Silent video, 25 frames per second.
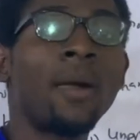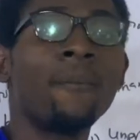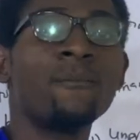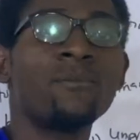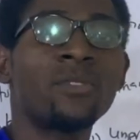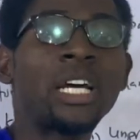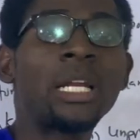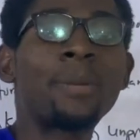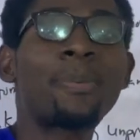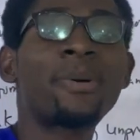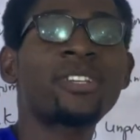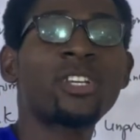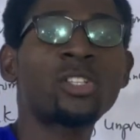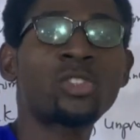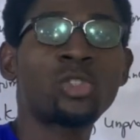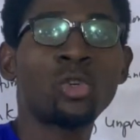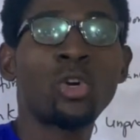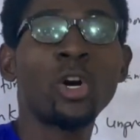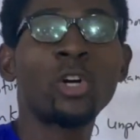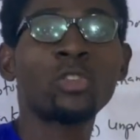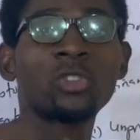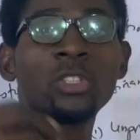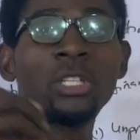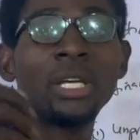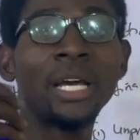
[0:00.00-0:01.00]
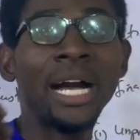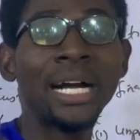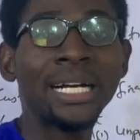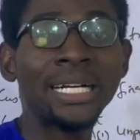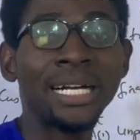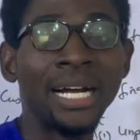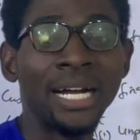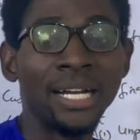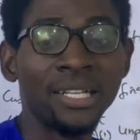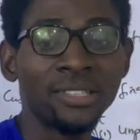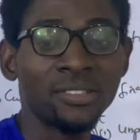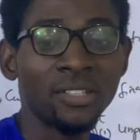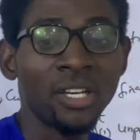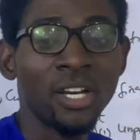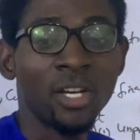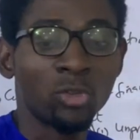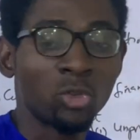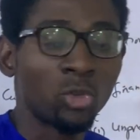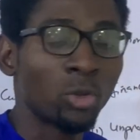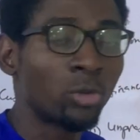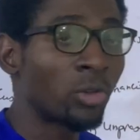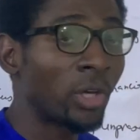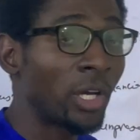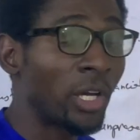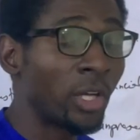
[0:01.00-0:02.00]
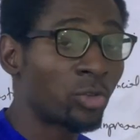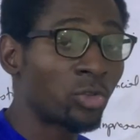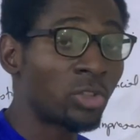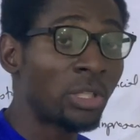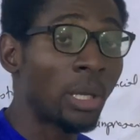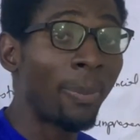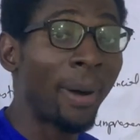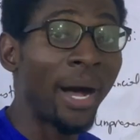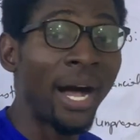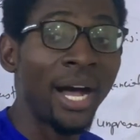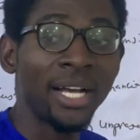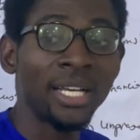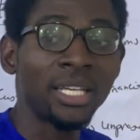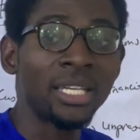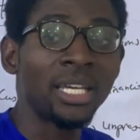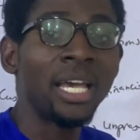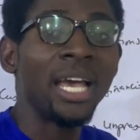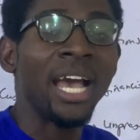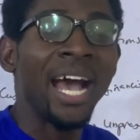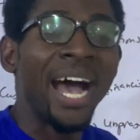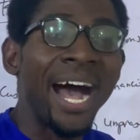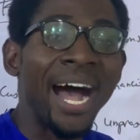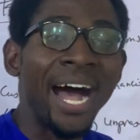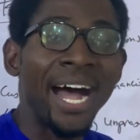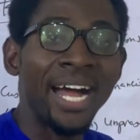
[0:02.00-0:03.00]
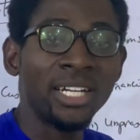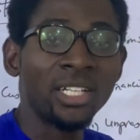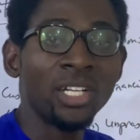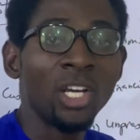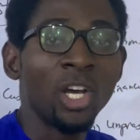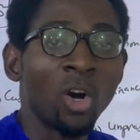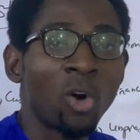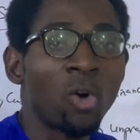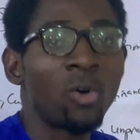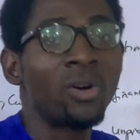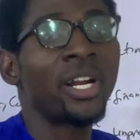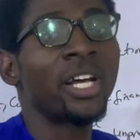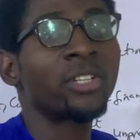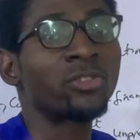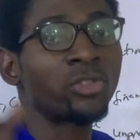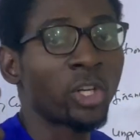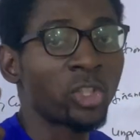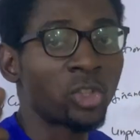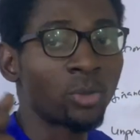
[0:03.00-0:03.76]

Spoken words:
And the person should go to the account, to the bank, and collect such